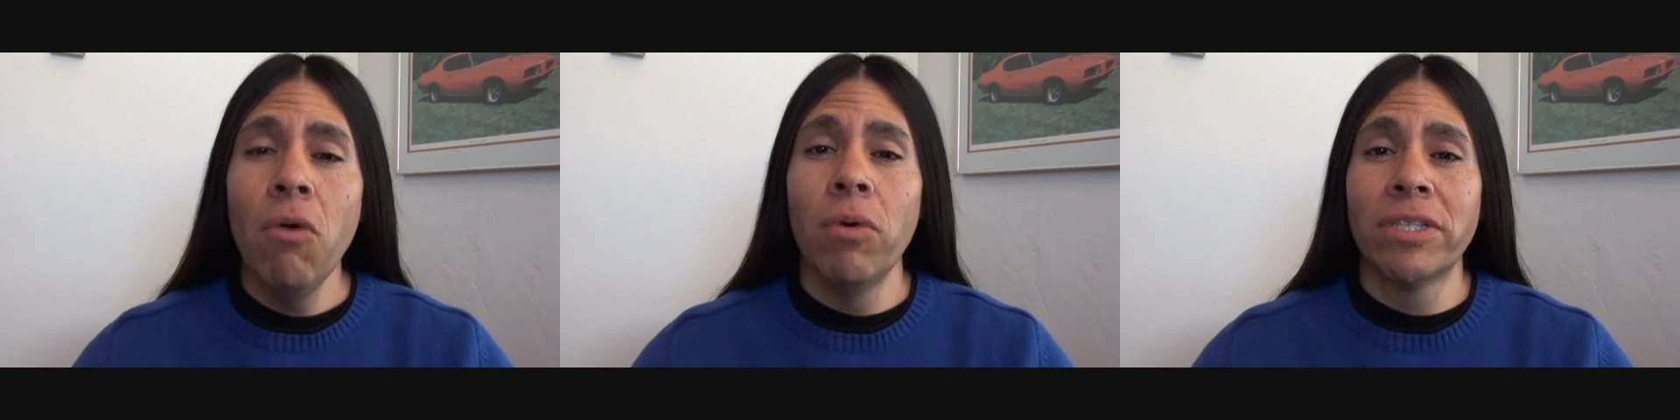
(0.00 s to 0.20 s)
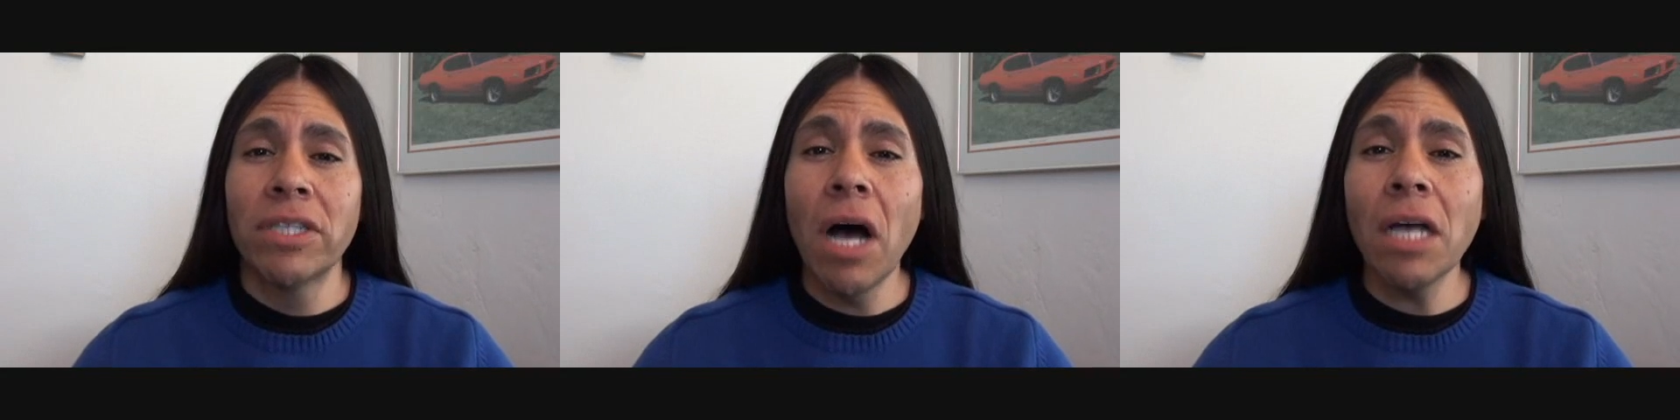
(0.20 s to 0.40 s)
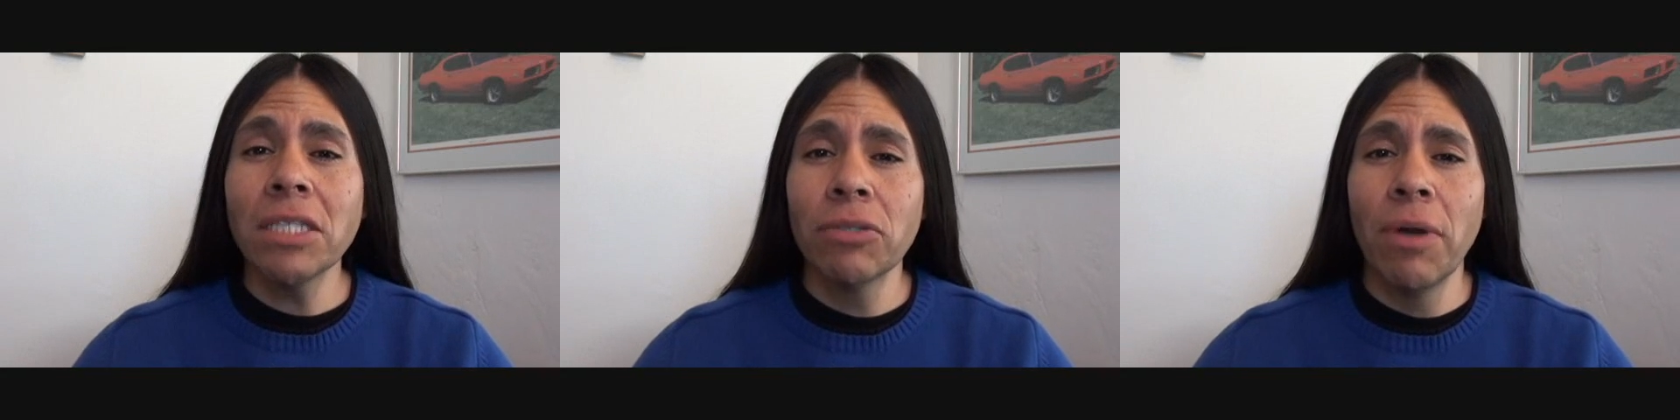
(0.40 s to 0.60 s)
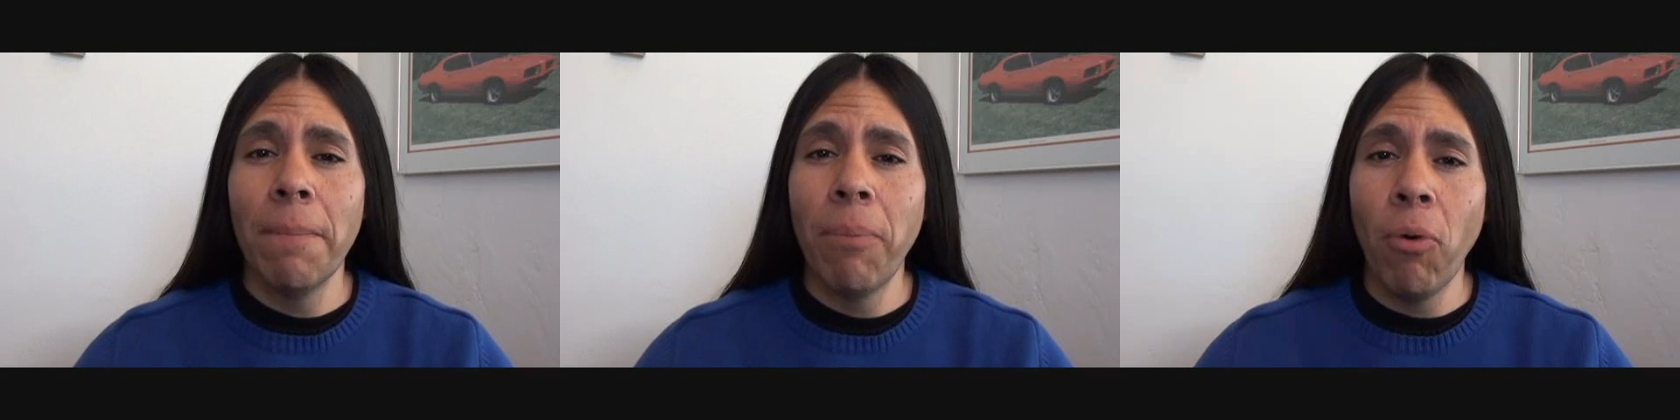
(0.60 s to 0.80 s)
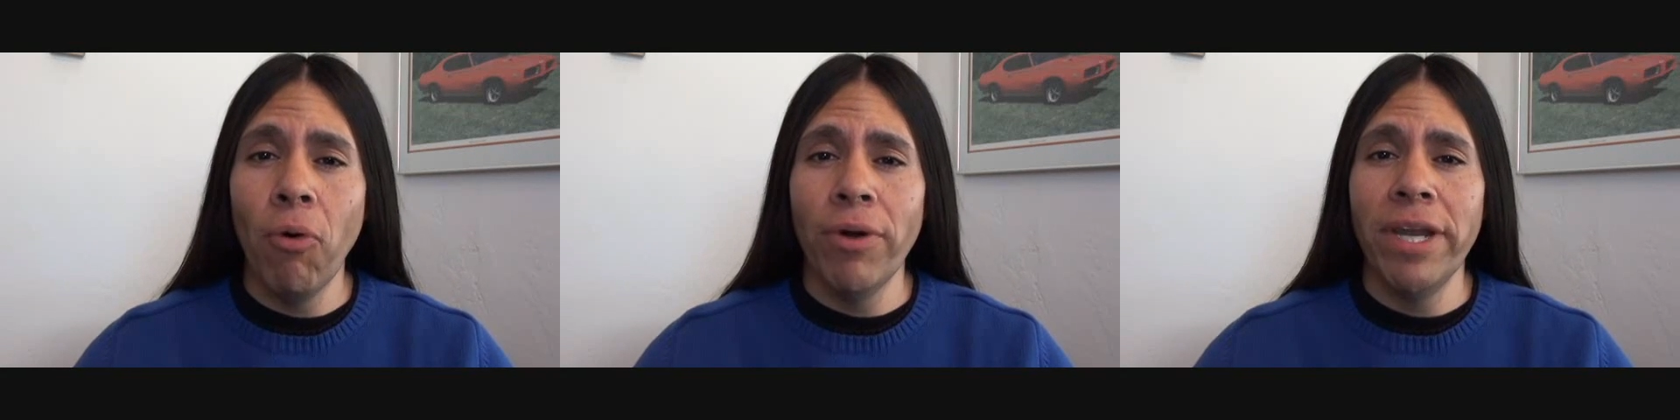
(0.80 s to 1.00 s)
What's also
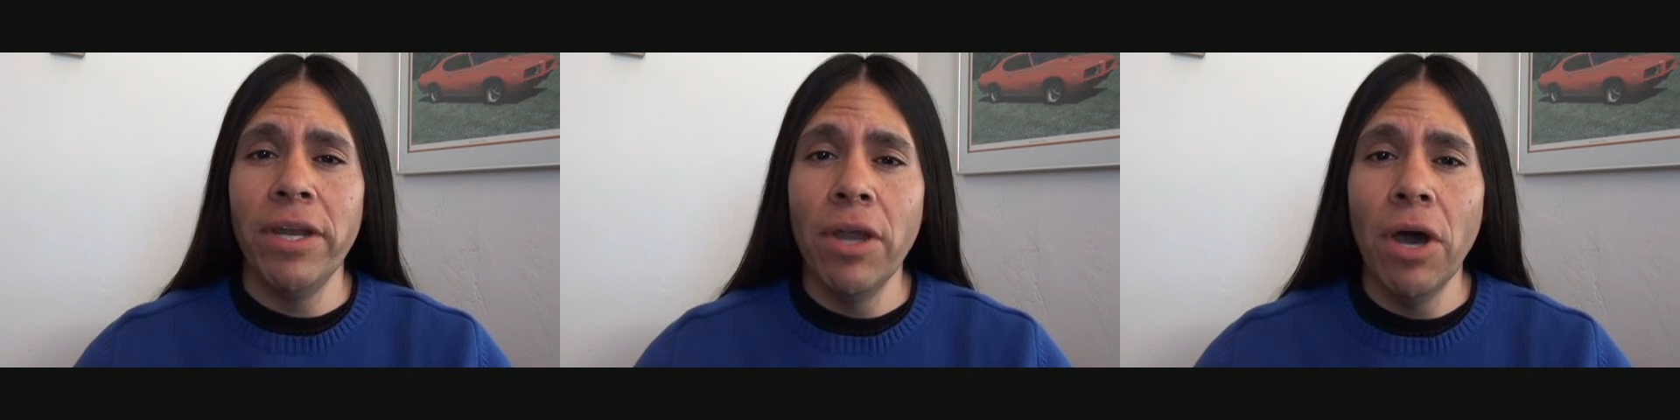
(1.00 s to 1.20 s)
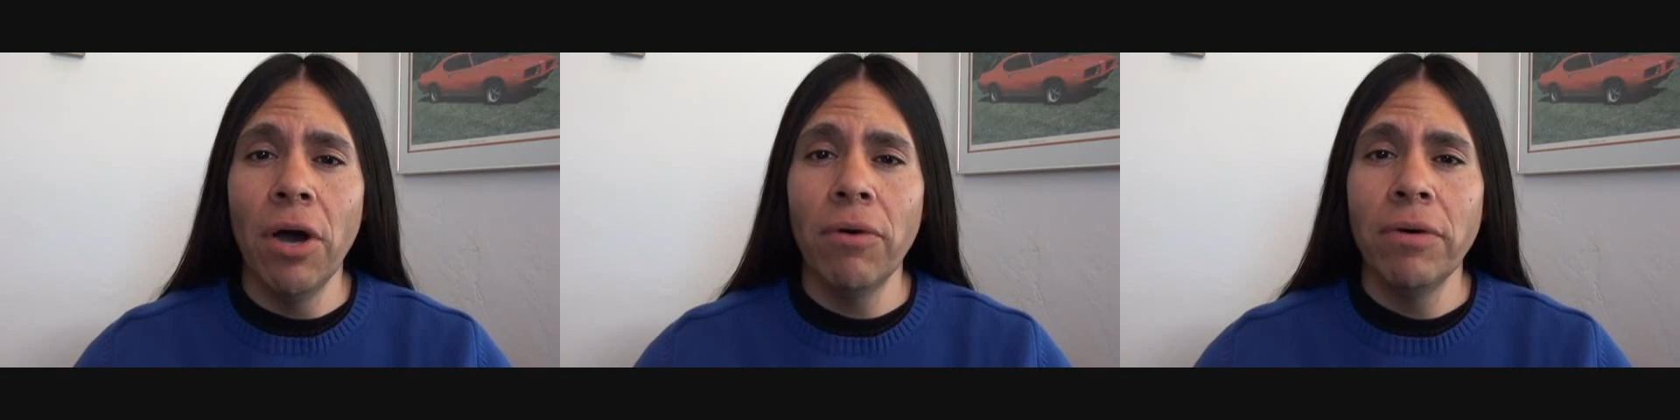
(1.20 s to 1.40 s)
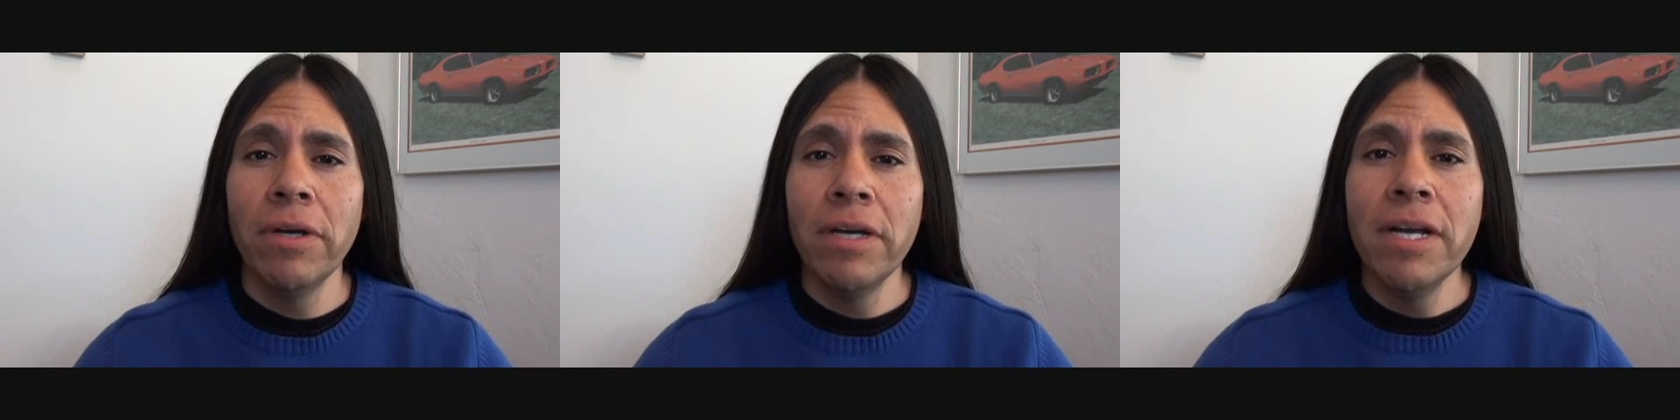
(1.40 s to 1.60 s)
important to know